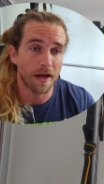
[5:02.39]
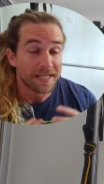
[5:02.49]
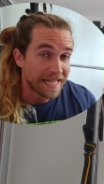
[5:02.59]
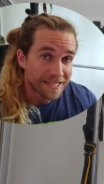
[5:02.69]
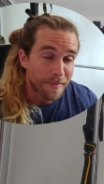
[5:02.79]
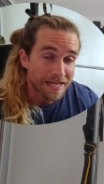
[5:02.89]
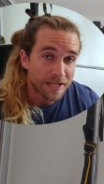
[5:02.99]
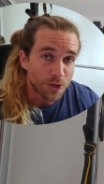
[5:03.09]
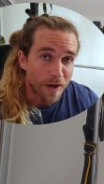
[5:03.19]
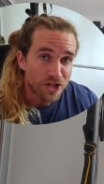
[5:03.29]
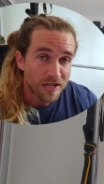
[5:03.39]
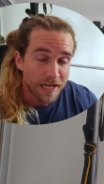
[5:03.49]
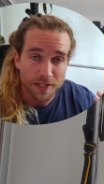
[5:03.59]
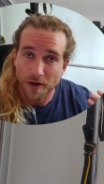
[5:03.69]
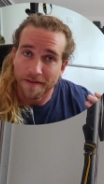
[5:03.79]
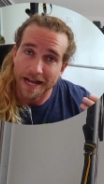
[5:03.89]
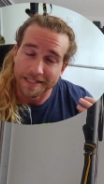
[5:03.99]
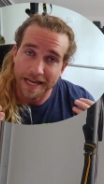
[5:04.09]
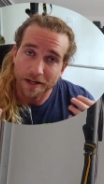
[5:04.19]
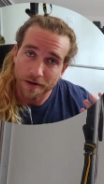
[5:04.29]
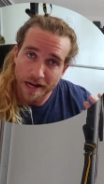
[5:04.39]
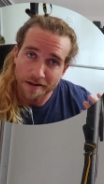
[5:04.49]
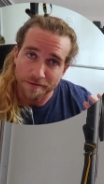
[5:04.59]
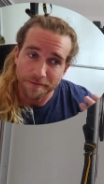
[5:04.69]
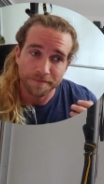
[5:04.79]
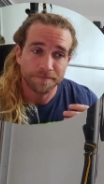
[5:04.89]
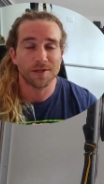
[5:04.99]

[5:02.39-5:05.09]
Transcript: because that's my situation, and so I've had to get creative.